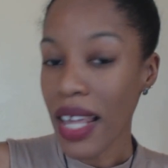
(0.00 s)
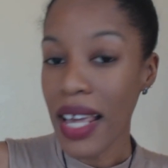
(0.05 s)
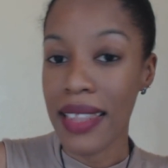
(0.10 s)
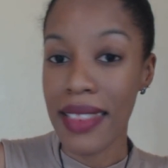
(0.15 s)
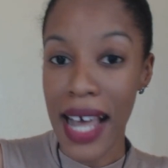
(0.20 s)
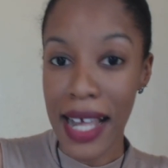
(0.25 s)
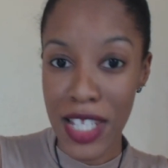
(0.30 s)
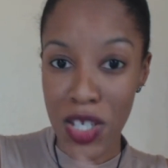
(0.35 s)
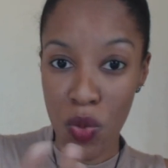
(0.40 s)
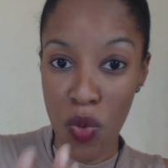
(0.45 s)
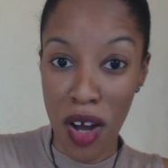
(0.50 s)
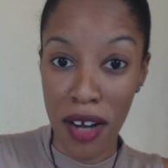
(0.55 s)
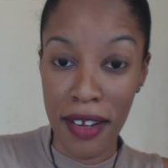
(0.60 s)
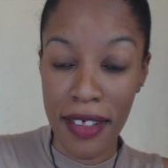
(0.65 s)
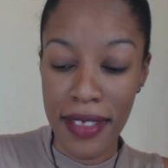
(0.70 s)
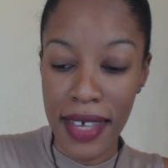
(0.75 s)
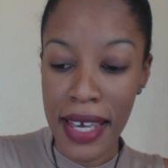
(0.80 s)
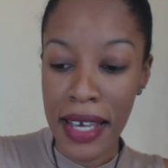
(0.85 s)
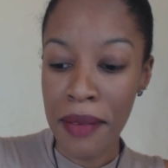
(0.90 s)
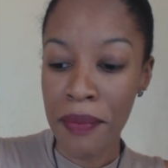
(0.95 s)
That's one
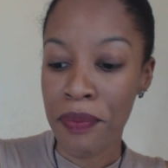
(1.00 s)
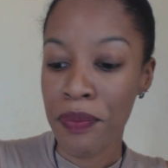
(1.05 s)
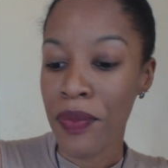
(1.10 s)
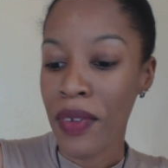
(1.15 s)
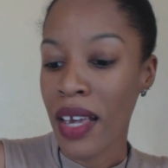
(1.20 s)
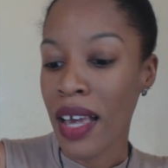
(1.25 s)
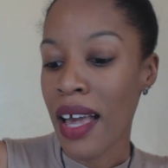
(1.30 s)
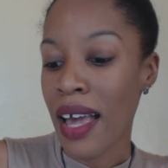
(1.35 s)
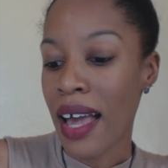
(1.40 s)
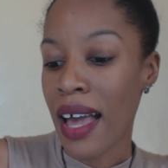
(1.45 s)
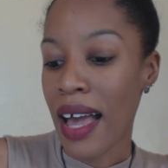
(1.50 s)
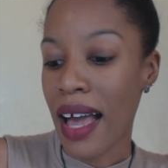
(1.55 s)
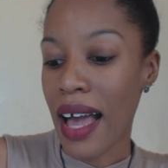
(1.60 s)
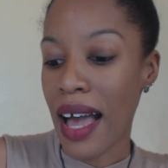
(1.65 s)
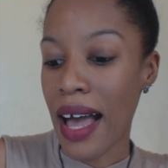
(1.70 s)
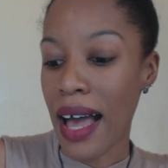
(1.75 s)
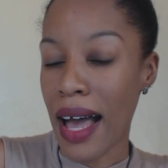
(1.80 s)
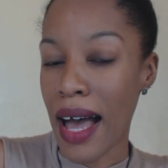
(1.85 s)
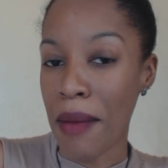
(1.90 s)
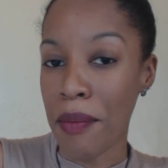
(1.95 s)
thing.
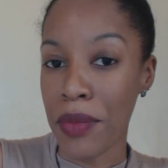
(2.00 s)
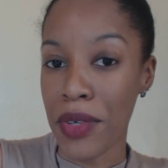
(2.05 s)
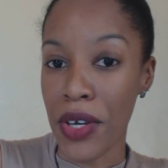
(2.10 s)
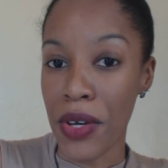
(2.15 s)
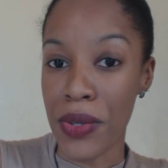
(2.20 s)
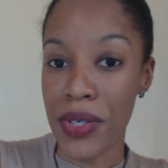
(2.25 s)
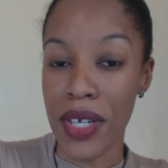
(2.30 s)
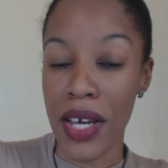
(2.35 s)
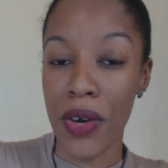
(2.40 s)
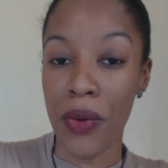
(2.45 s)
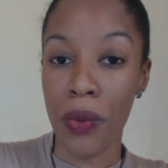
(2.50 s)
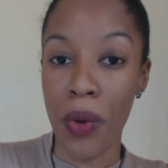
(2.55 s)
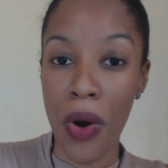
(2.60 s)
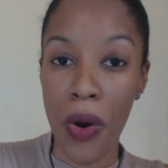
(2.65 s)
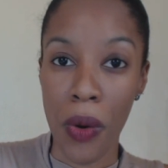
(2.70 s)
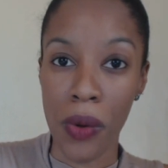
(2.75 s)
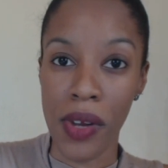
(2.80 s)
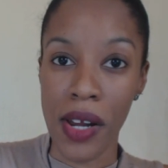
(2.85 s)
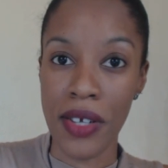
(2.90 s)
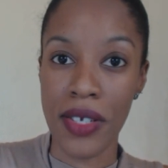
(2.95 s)
You say,
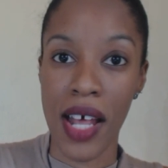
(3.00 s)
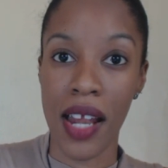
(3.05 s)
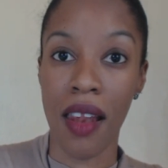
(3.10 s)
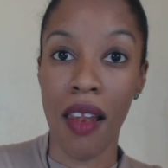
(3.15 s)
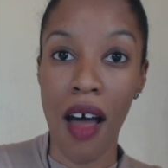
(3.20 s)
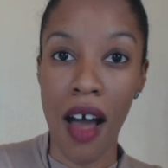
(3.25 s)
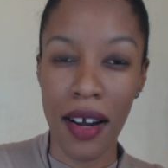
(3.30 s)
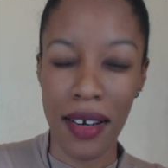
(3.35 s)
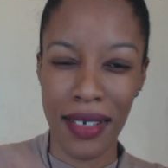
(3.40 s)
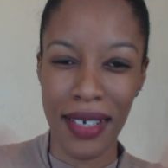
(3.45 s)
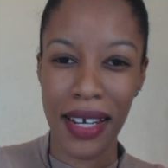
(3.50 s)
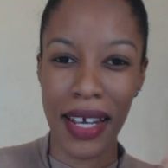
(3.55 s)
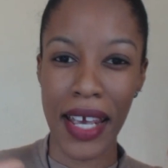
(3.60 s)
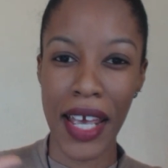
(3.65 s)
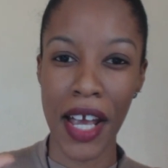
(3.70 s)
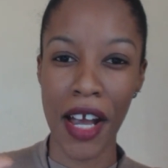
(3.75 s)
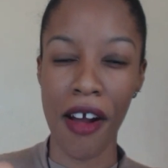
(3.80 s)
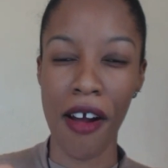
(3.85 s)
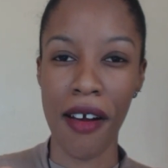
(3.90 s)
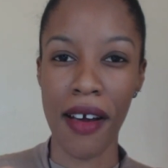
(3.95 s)
whoa, there's a lot
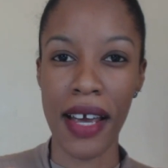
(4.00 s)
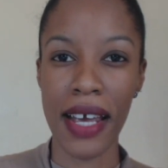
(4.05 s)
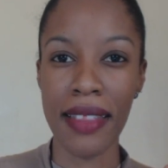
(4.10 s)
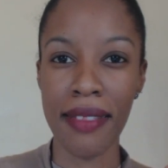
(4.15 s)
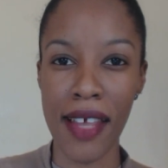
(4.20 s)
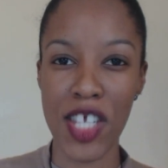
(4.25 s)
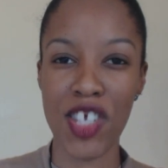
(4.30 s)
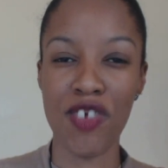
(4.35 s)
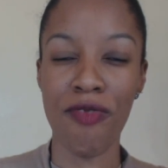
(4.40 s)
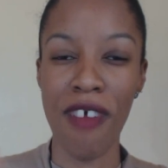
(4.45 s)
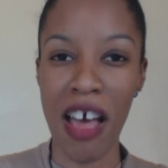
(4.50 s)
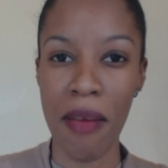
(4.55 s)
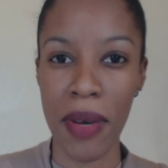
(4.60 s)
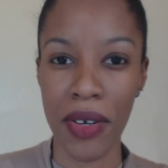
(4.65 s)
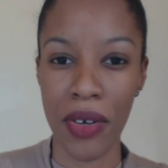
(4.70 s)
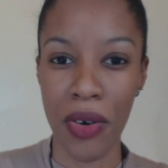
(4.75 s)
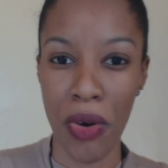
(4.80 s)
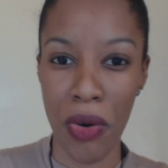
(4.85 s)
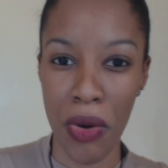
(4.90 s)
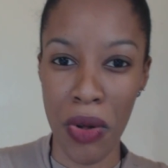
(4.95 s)
here in this
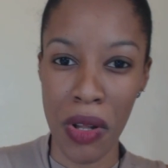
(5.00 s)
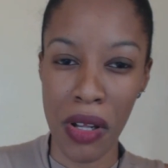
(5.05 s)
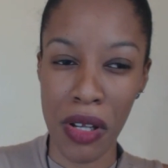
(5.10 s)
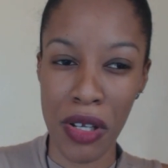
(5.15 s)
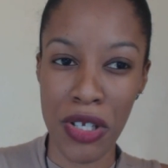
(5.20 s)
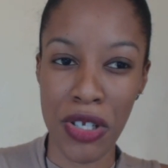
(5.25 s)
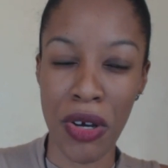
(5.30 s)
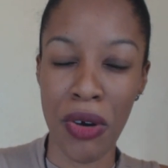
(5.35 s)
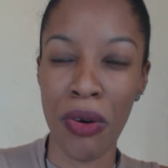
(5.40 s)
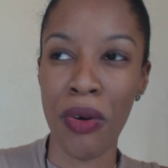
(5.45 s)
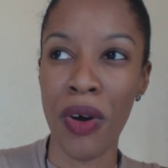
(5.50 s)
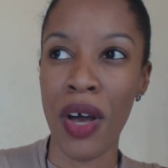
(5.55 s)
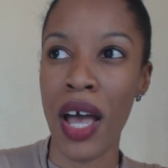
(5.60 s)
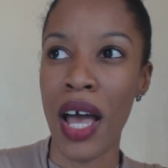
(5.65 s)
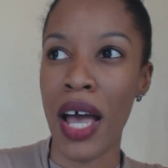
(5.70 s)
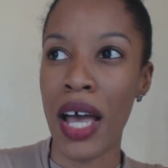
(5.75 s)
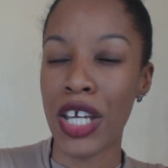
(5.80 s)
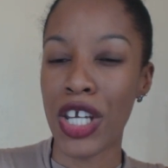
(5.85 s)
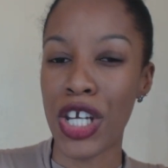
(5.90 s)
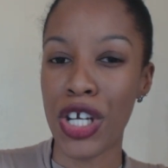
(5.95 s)
rabbit hole. So
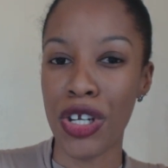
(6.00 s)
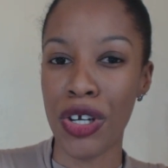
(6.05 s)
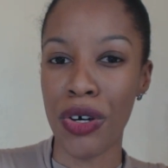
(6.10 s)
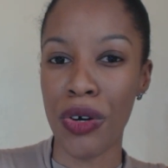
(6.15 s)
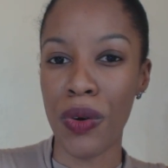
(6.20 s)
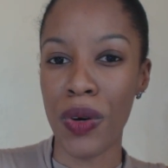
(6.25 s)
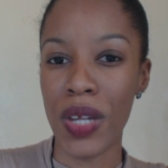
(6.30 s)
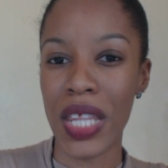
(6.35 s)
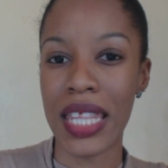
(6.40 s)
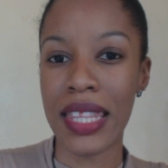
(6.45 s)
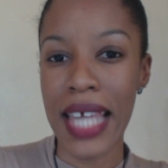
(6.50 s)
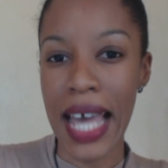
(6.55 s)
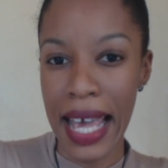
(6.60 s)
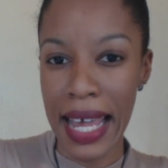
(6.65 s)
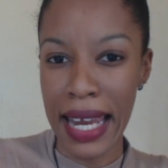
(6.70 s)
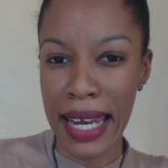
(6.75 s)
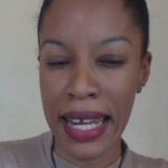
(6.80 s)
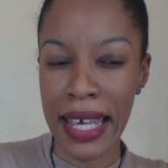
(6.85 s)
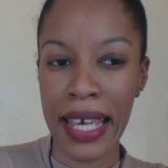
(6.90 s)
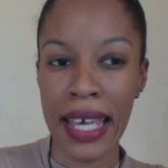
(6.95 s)

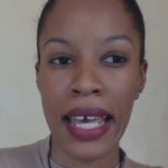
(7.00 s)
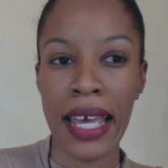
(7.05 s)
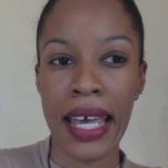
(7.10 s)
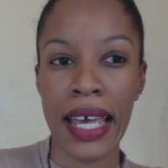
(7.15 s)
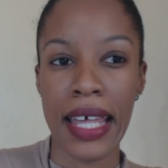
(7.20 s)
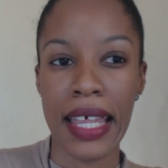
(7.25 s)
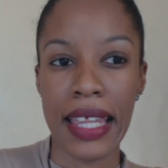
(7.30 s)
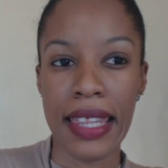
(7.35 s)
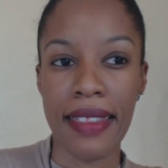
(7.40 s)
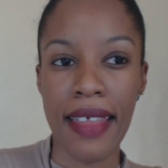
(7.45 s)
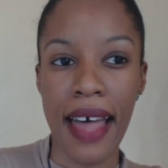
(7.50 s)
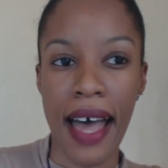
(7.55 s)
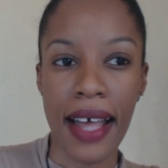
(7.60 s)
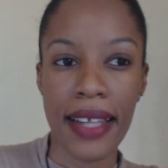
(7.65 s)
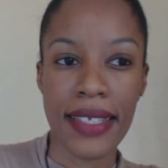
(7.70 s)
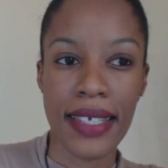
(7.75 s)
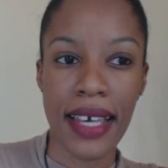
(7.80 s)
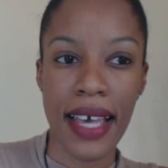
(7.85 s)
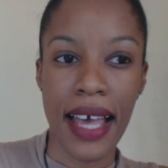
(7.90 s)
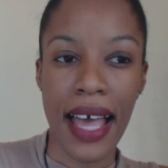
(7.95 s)
then
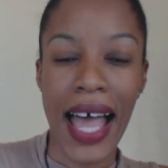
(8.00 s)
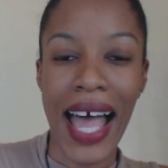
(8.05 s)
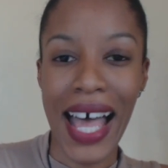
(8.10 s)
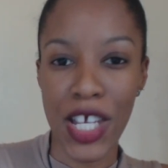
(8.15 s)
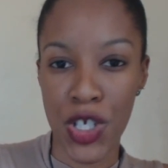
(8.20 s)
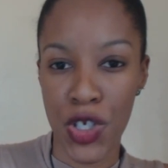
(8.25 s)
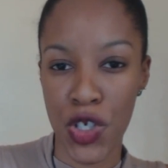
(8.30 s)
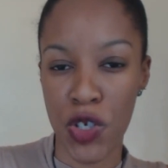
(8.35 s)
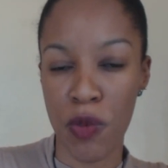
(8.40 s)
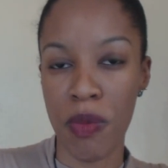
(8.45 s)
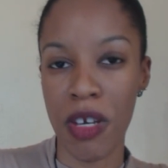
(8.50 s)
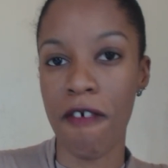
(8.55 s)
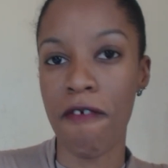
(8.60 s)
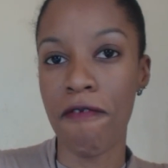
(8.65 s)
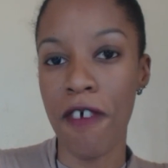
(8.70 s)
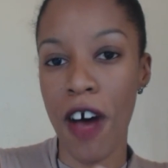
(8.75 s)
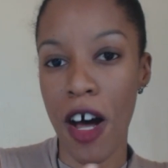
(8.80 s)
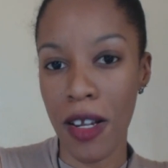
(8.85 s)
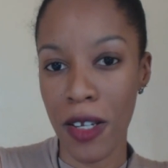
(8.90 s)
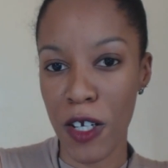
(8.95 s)
that has to be
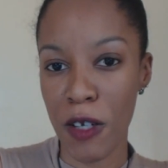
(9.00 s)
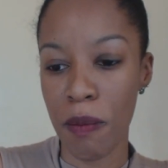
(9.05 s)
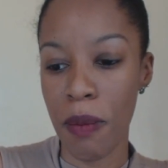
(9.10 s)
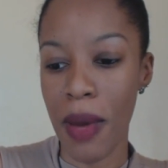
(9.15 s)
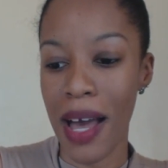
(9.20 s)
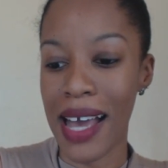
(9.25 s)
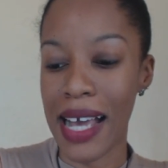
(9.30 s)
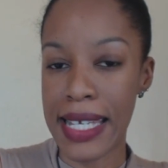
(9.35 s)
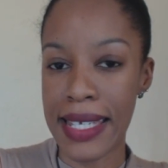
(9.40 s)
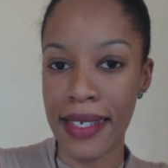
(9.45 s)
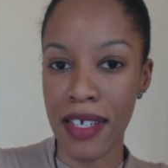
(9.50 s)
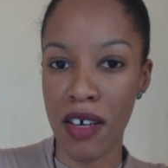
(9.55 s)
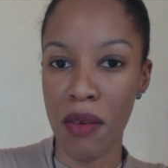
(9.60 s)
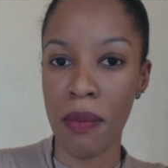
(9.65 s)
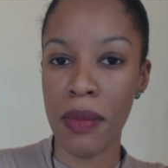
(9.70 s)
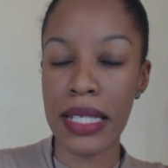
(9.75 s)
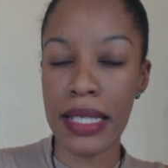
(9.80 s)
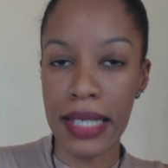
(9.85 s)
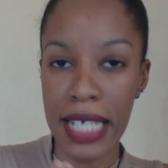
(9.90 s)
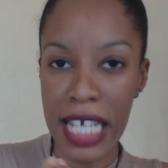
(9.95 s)
followed by
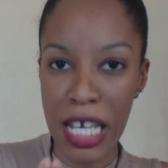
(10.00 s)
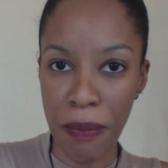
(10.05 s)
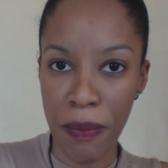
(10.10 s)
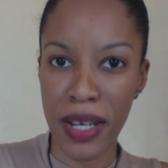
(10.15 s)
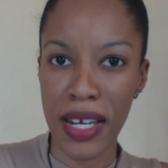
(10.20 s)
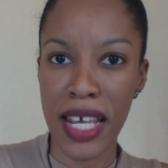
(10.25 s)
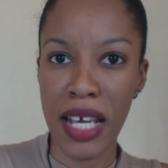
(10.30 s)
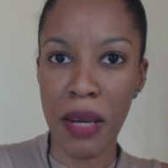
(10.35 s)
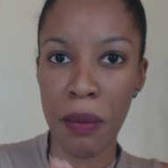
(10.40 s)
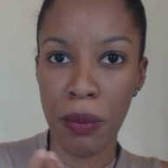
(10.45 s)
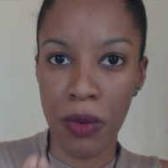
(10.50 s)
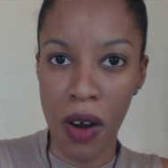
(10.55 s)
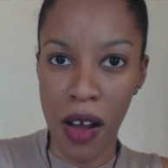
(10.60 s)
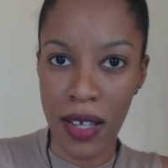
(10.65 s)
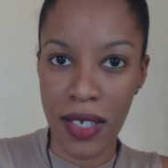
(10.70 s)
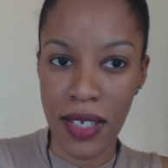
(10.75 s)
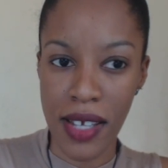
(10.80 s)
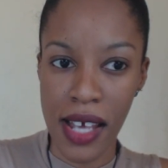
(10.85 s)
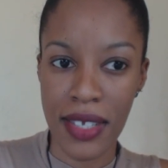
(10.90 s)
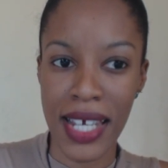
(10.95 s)
some deepening
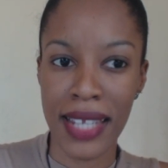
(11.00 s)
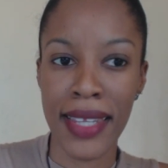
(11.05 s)
process.